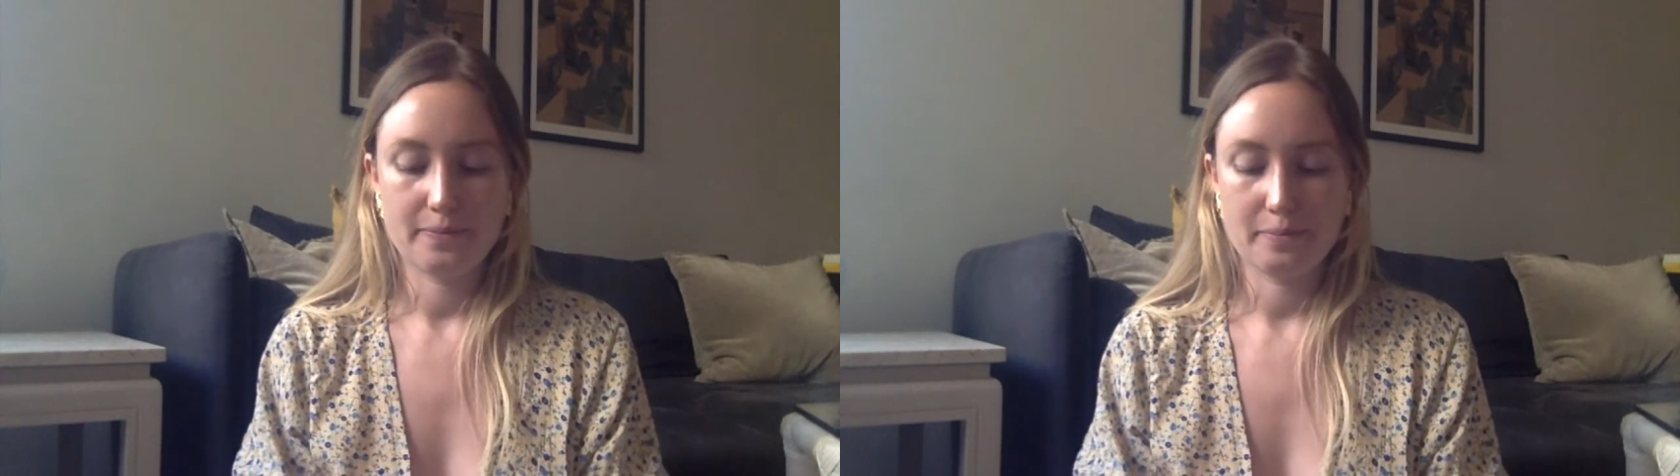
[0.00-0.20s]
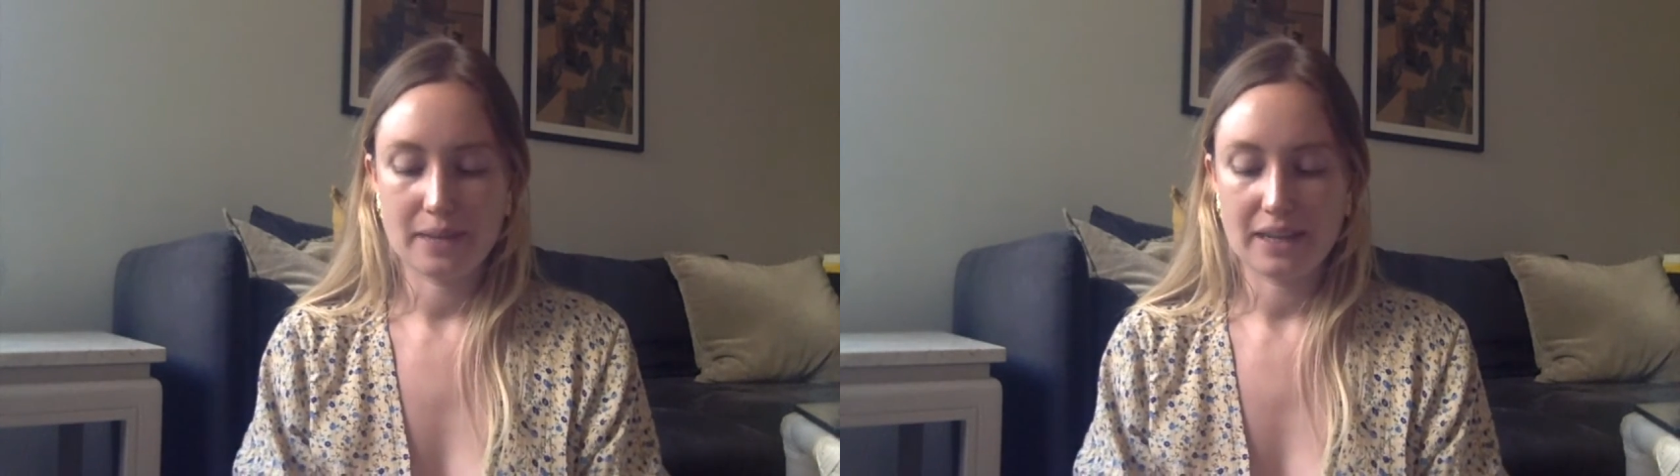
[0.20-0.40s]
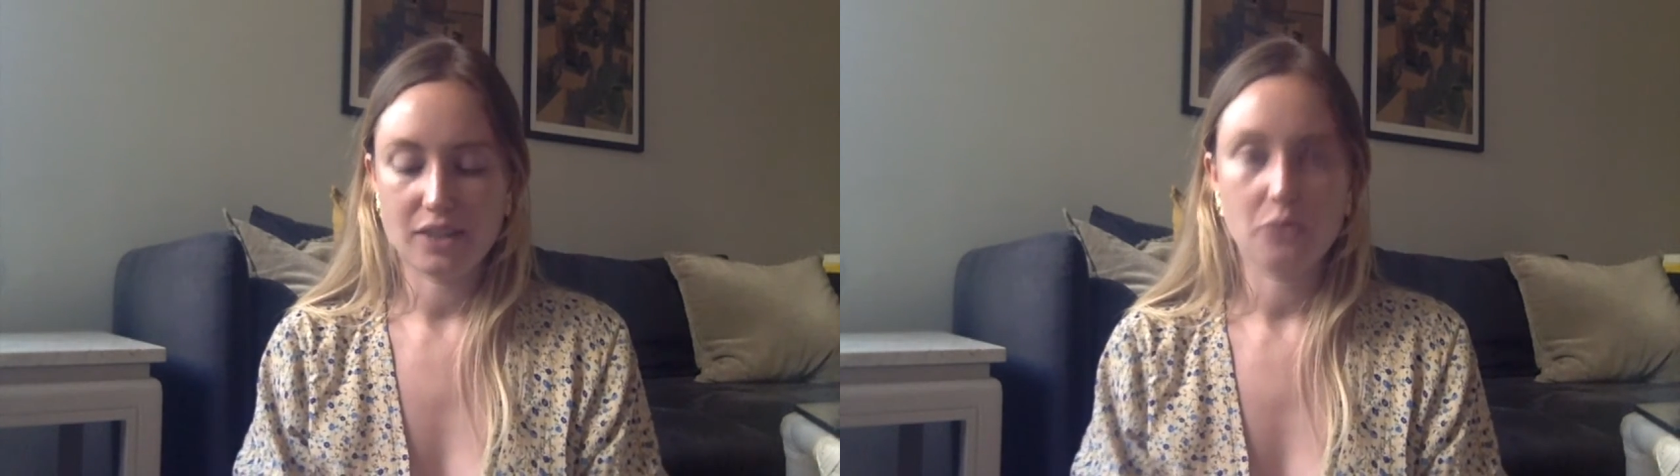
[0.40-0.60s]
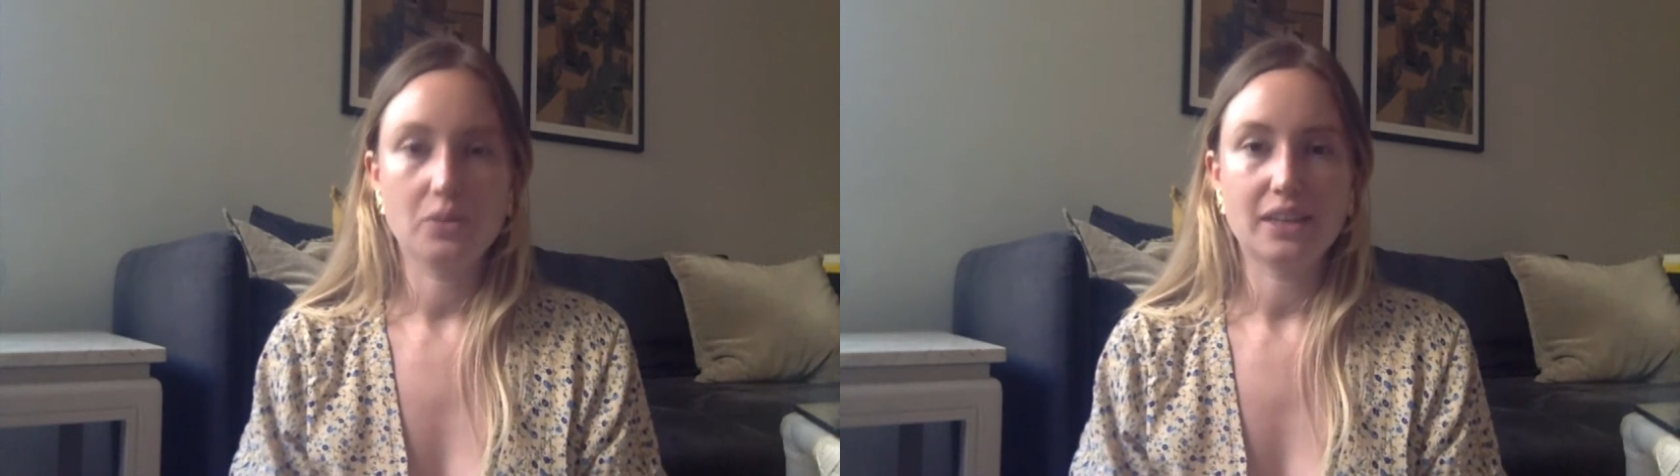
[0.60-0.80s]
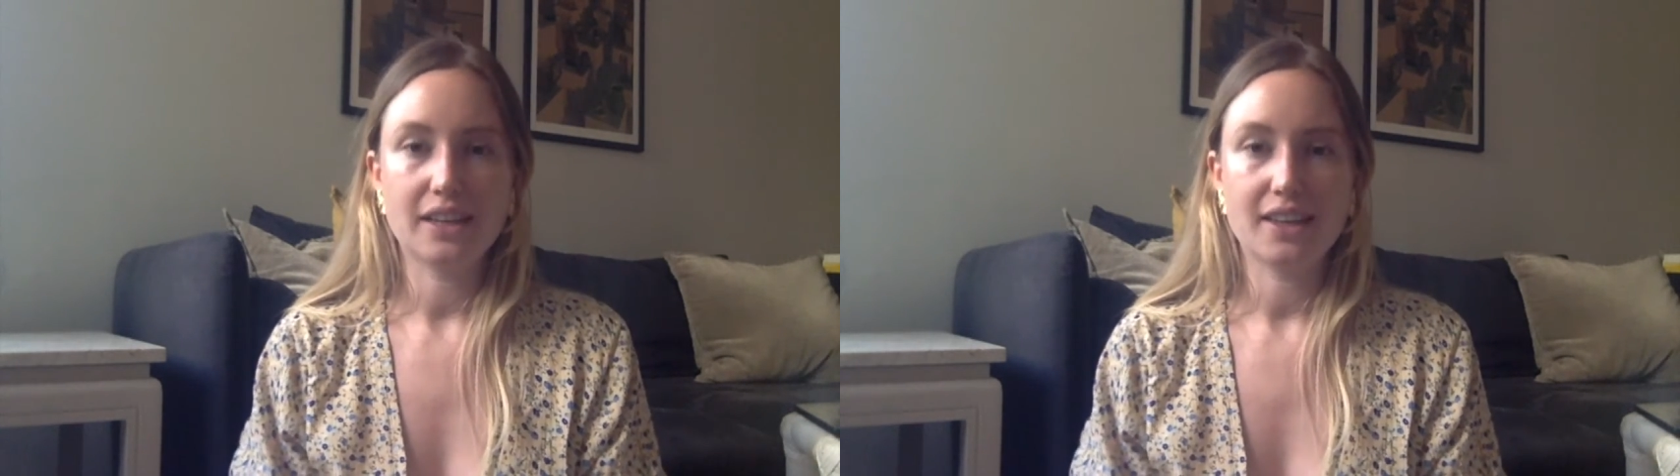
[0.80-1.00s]
but it's a
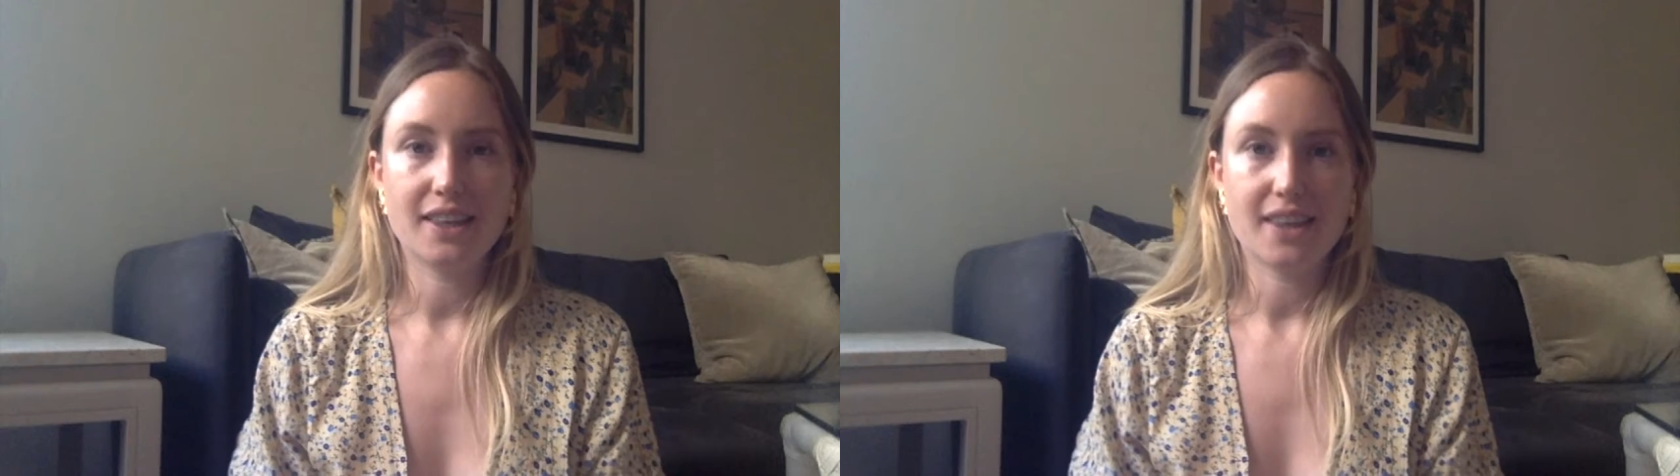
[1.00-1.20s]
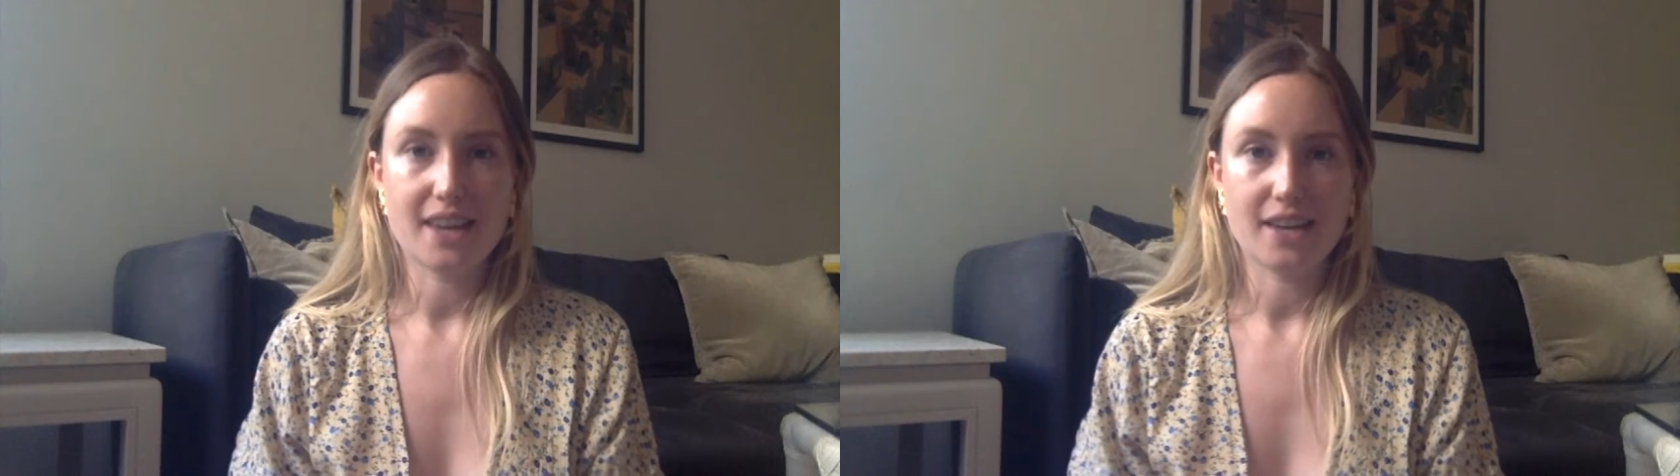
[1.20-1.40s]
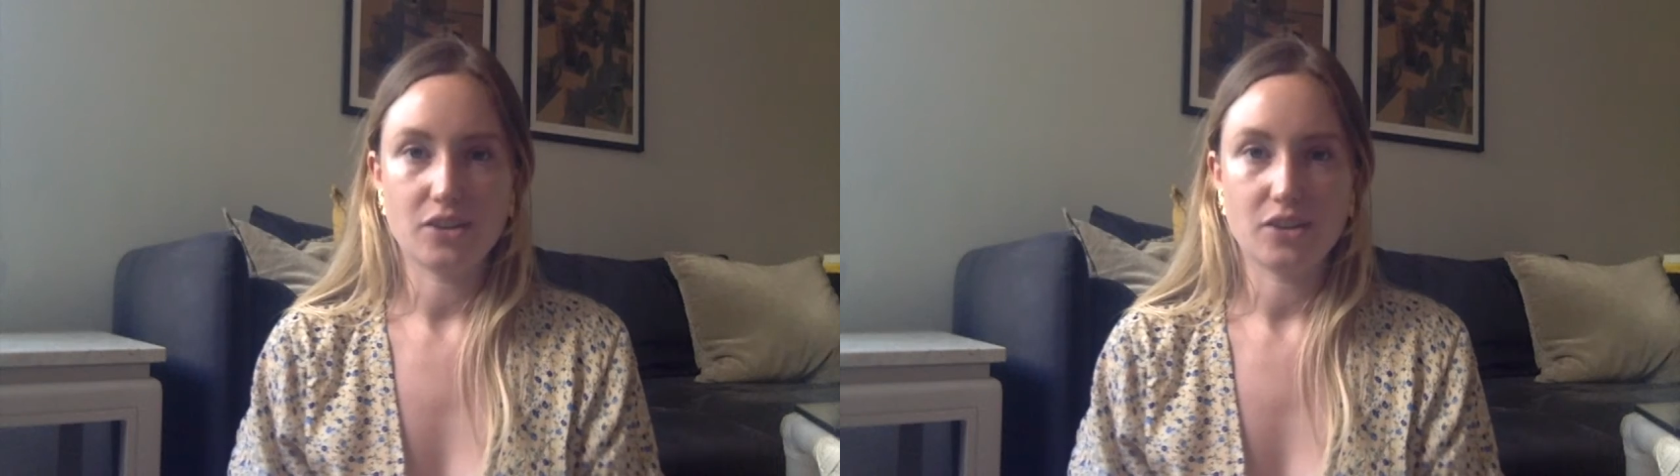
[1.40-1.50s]
really good thing